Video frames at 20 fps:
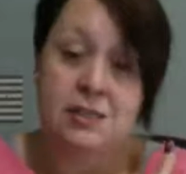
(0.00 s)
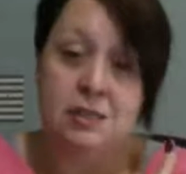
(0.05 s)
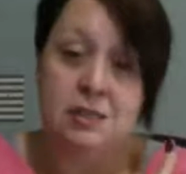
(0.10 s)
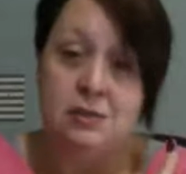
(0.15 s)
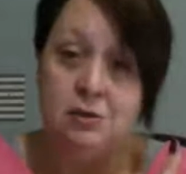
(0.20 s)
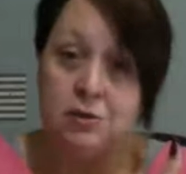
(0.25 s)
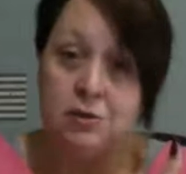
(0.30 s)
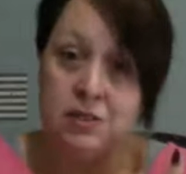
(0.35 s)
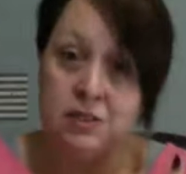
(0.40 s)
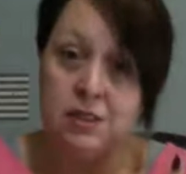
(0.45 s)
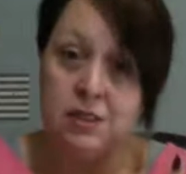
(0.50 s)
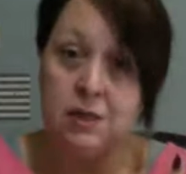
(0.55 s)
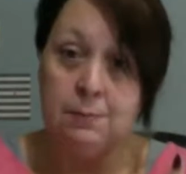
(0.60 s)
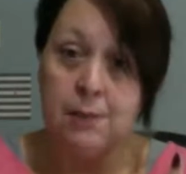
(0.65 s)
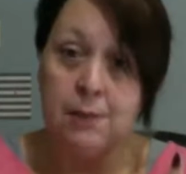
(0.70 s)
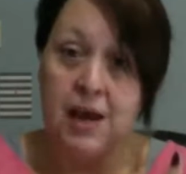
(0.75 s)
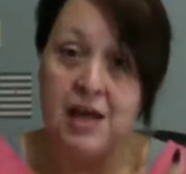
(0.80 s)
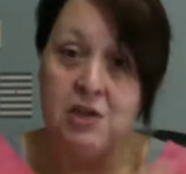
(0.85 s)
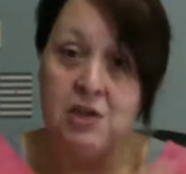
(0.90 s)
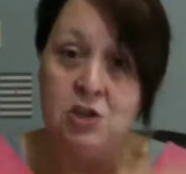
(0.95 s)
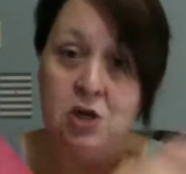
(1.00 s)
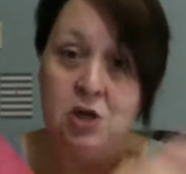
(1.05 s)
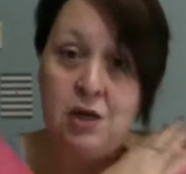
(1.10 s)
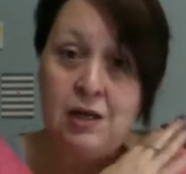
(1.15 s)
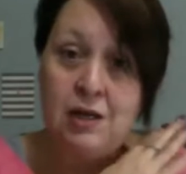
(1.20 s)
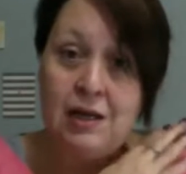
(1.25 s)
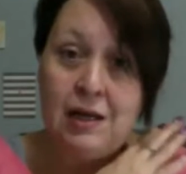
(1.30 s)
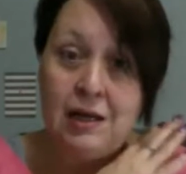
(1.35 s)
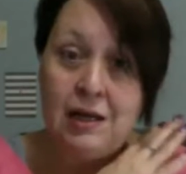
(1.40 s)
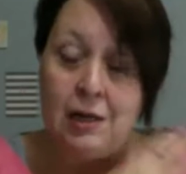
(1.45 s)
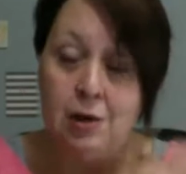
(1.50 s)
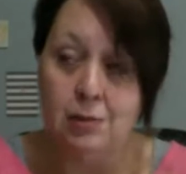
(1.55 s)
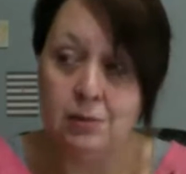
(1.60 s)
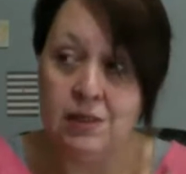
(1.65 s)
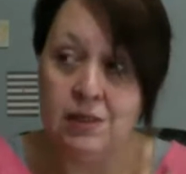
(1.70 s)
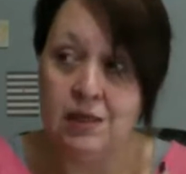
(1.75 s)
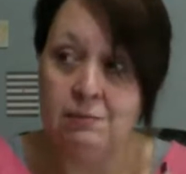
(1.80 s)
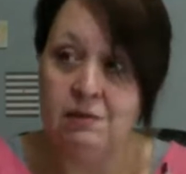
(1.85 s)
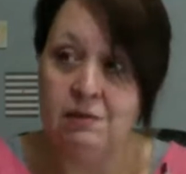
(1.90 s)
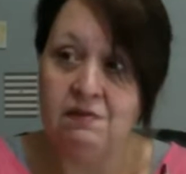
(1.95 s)
there and stick a patch on and I know I'm
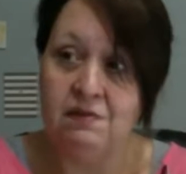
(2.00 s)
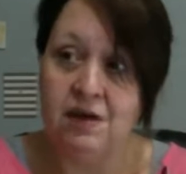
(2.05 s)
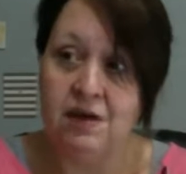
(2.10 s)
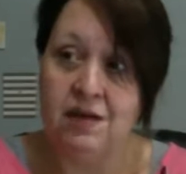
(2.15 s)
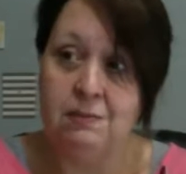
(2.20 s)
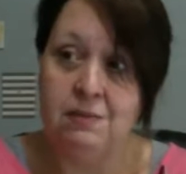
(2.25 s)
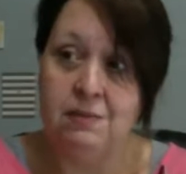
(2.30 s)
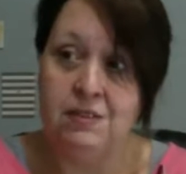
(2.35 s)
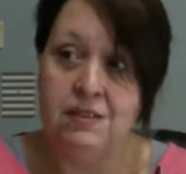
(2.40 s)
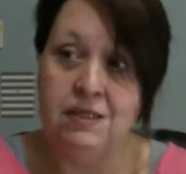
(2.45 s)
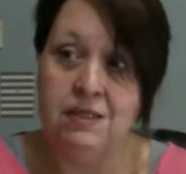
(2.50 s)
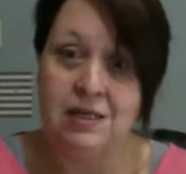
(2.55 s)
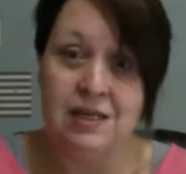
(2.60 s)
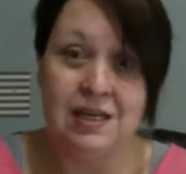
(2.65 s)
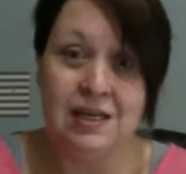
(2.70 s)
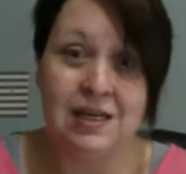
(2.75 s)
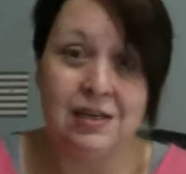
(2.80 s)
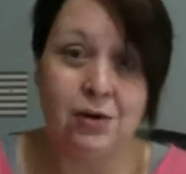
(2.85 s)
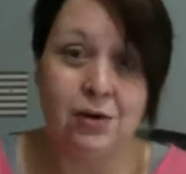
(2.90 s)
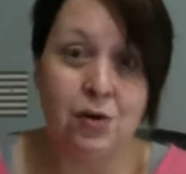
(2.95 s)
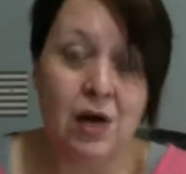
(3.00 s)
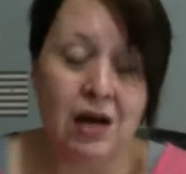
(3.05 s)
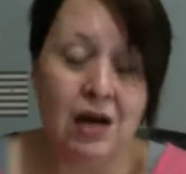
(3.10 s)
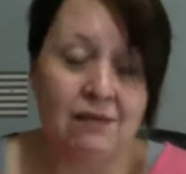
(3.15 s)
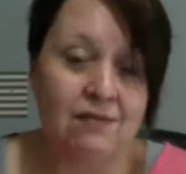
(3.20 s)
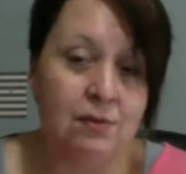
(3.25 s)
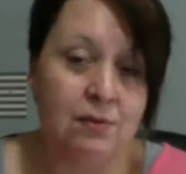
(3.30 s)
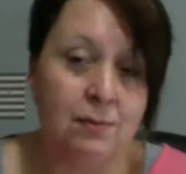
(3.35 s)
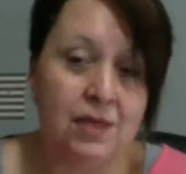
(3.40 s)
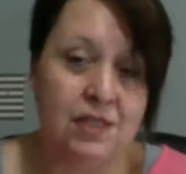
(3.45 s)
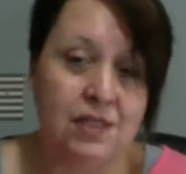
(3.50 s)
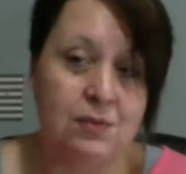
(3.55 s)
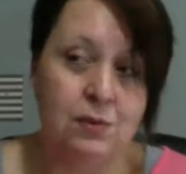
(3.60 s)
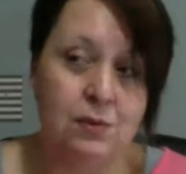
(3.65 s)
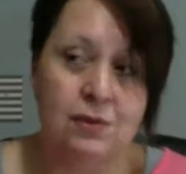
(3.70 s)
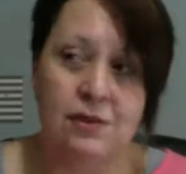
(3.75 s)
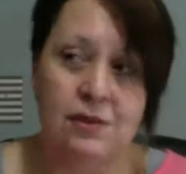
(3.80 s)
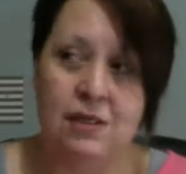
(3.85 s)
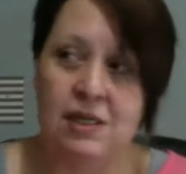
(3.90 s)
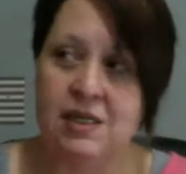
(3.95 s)
getting my vitamins in and I don't have to mess
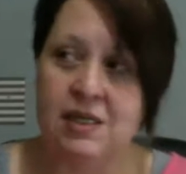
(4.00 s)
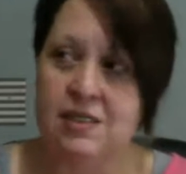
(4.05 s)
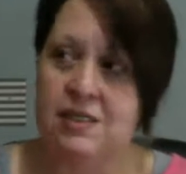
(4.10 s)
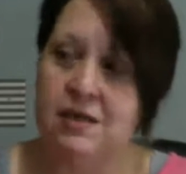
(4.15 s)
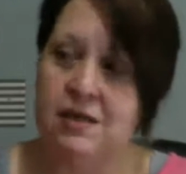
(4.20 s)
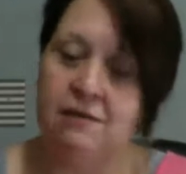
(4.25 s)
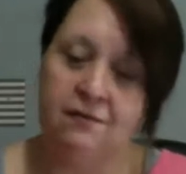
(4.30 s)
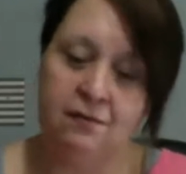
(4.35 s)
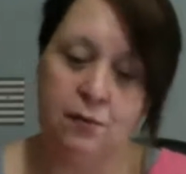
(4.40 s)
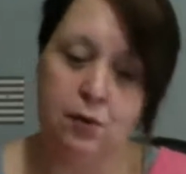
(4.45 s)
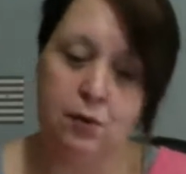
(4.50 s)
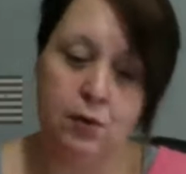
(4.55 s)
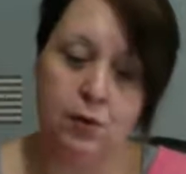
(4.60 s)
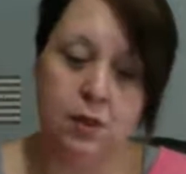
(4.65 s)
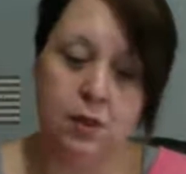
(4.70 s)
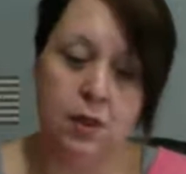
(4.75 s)
with it except for